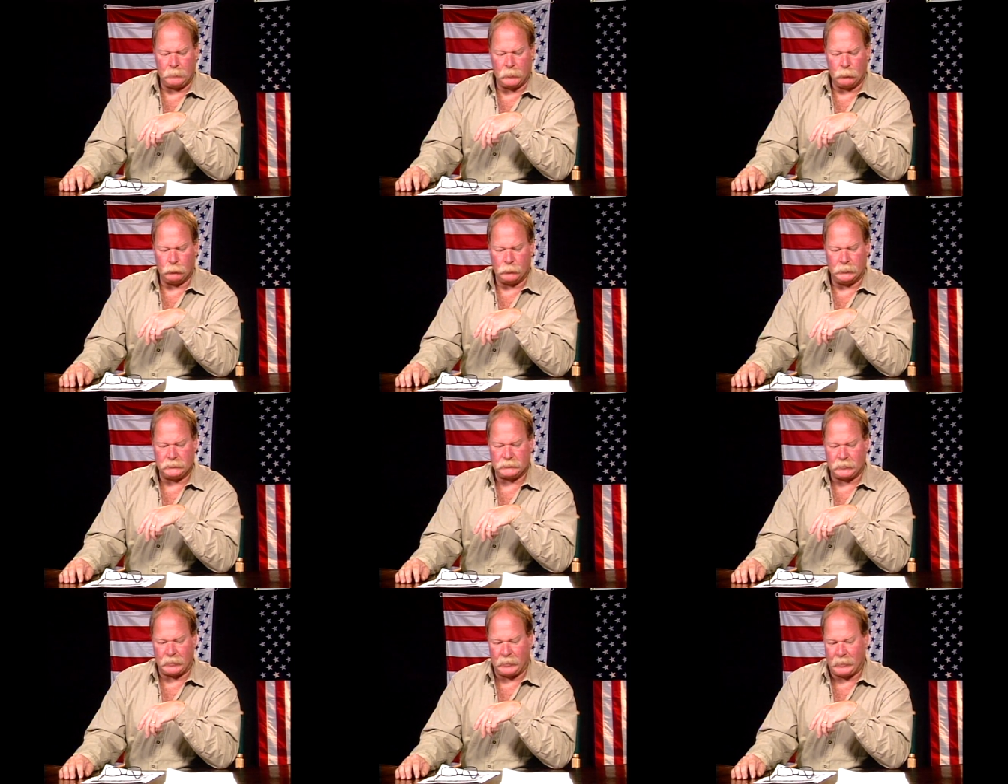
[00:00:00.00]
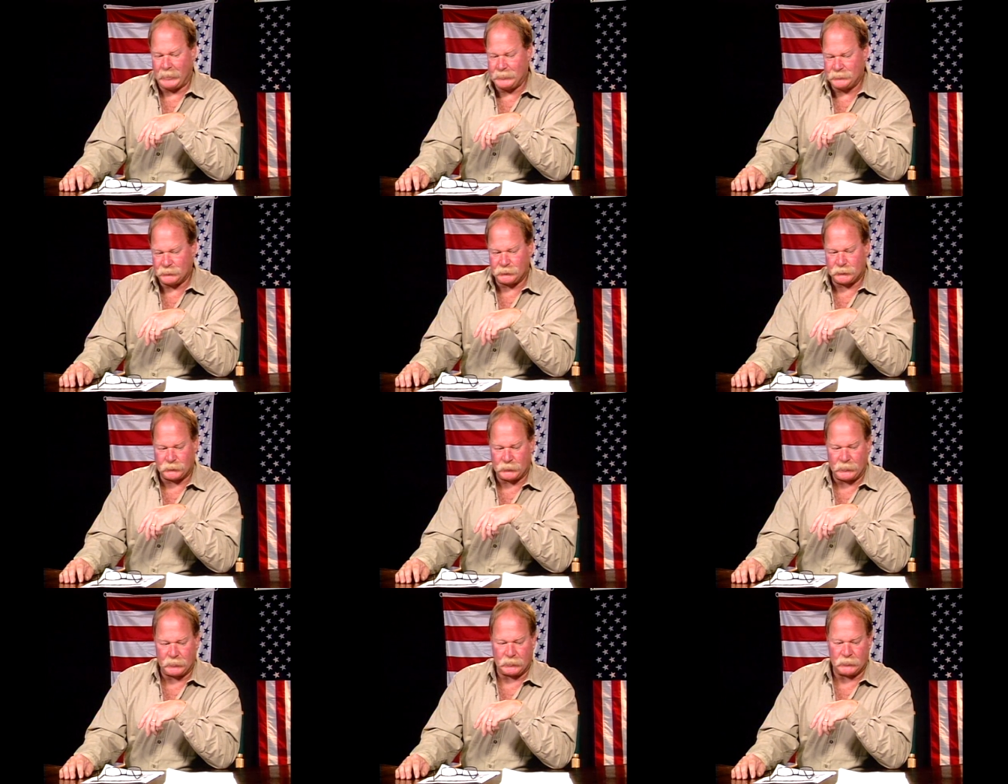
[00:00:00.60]
which I
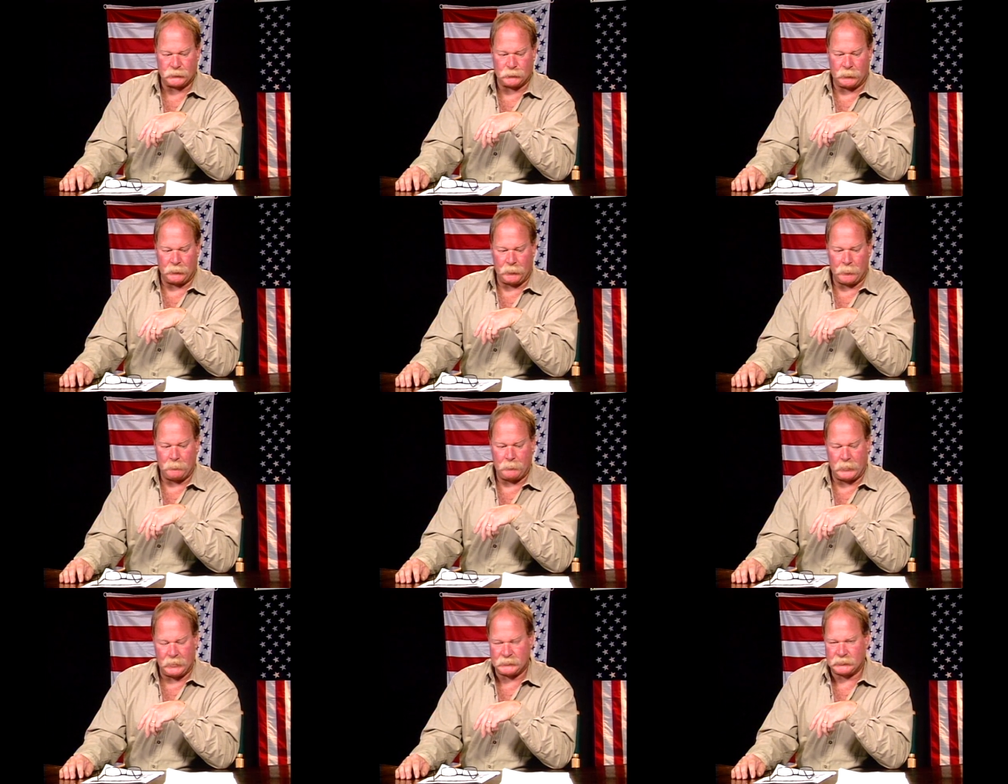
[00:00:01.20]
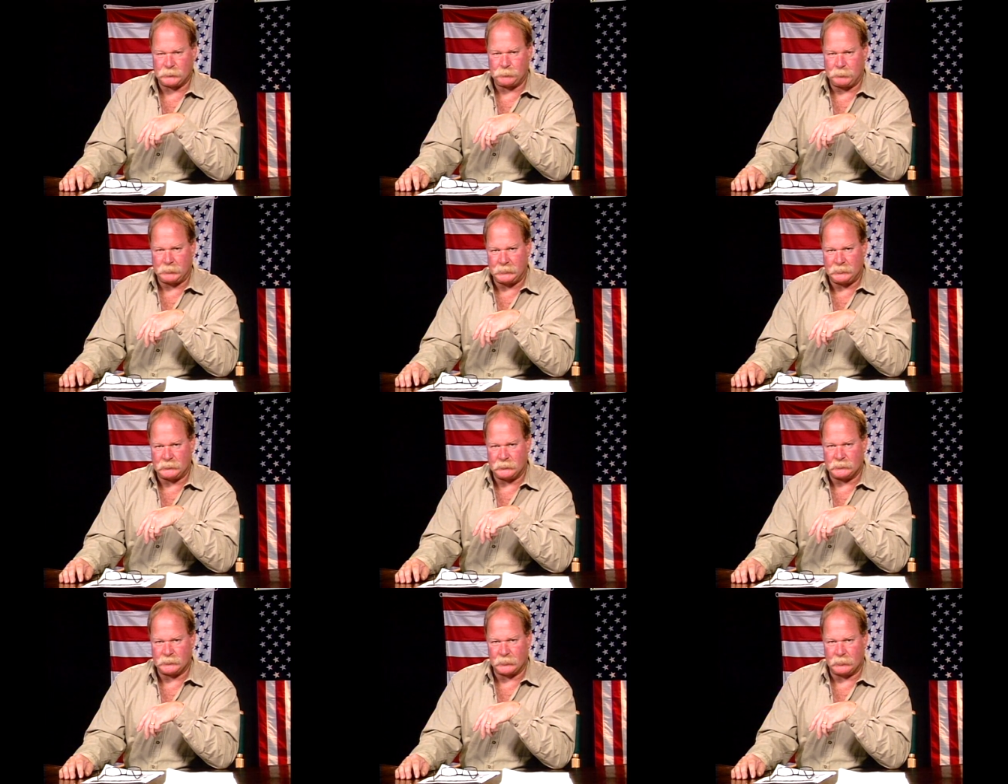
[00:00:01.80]
just think is one of the best
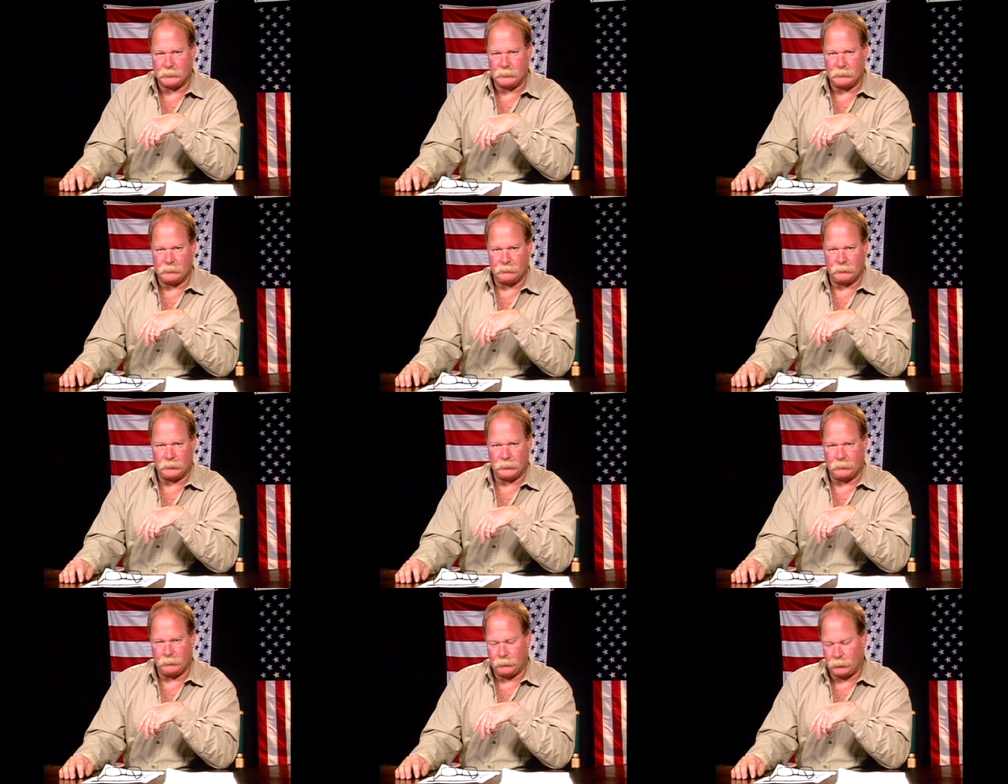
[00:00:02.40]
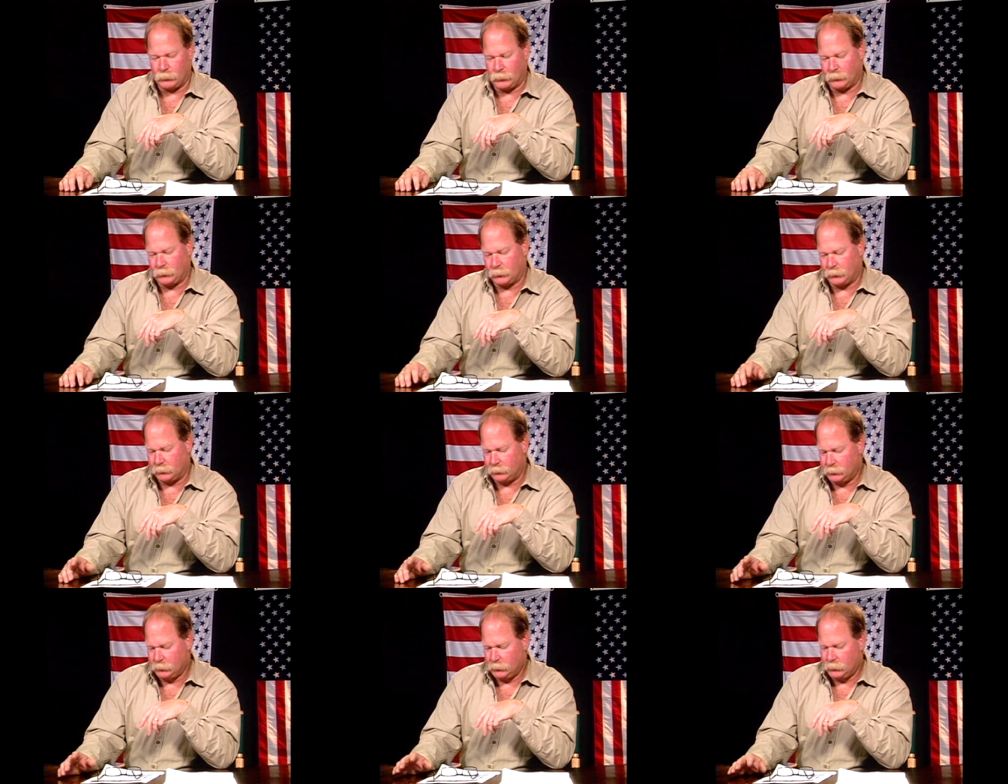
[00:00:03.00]
speeches of all
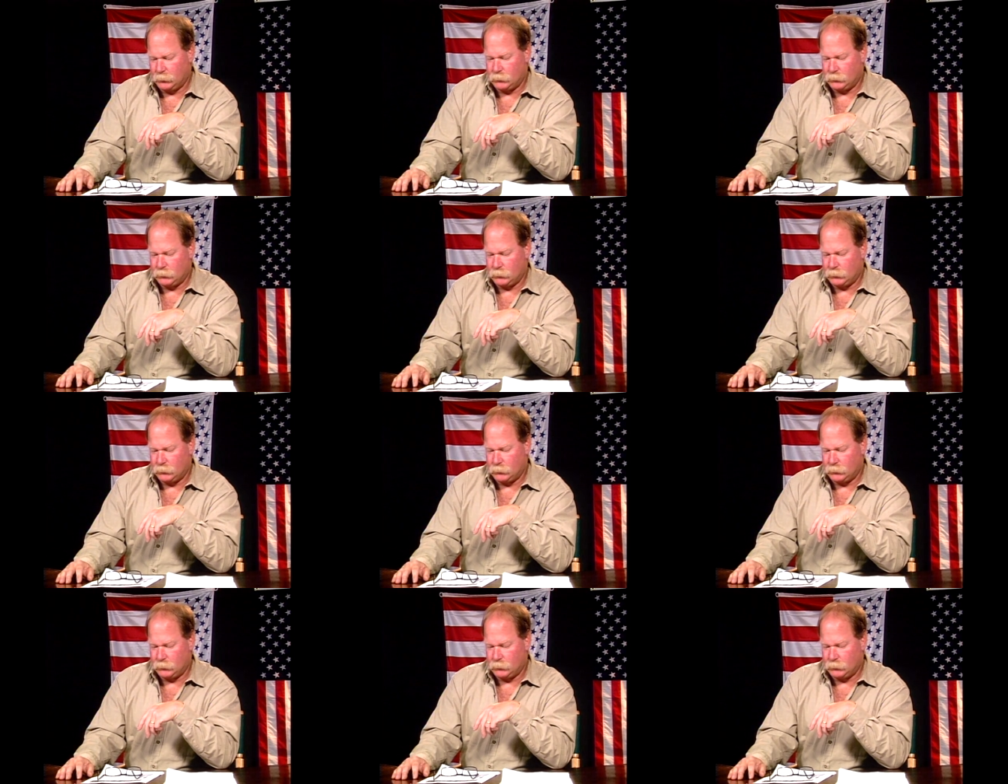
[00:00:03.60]
the